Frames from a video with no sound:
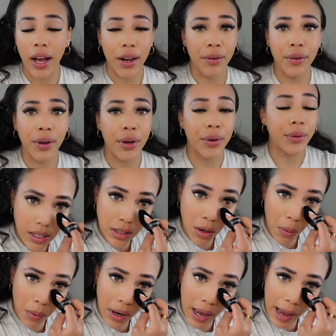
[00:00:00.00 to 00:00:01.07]
I don't know, because I
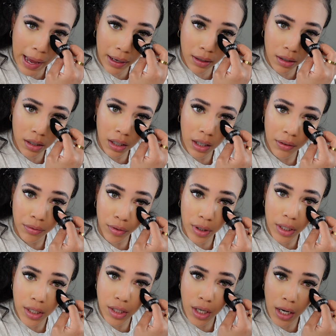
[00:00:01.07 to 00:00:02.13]
don't want to add
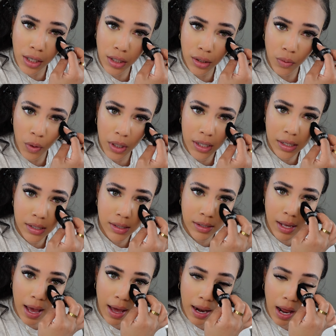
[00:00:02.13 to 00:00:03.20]
coverage. I just want to
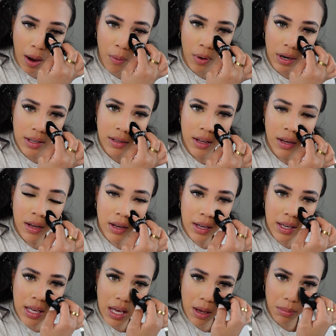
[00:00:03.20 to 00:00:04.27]
set. I want to
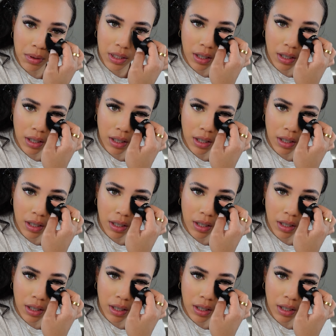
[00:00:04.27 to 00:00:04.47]
keep the